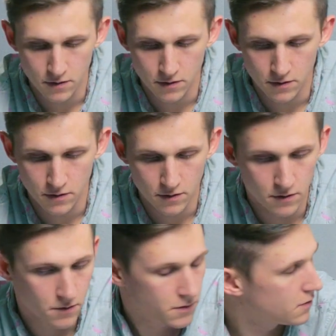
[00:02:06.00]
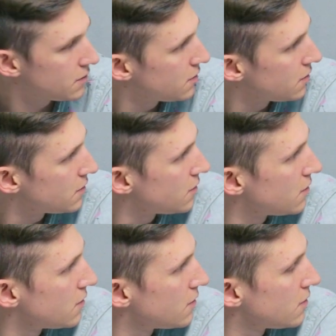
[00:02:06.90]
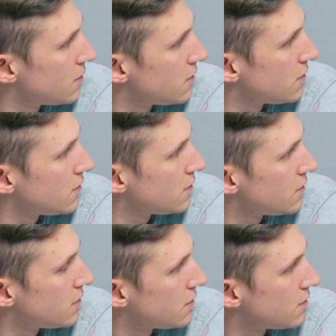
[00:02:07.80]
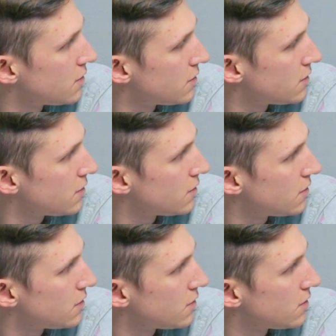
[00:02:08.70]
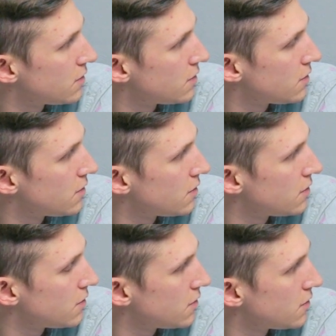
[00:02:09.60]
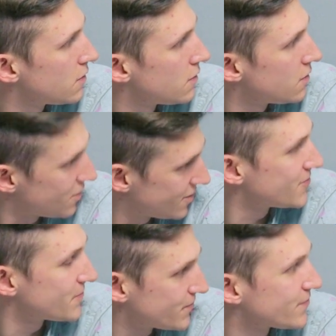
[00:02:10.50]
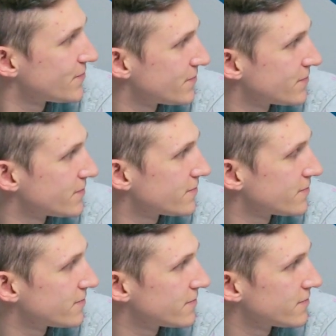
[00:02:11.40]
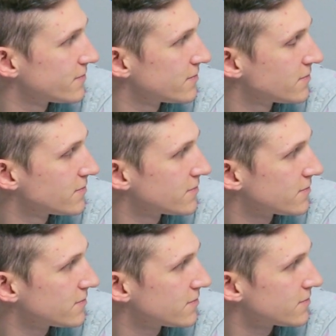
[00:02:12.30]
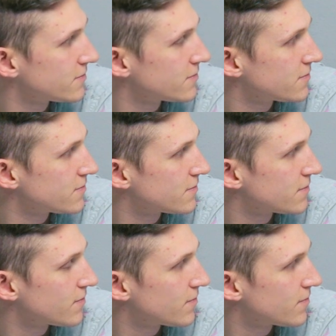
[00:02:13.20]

No words are spoken by the person on screen.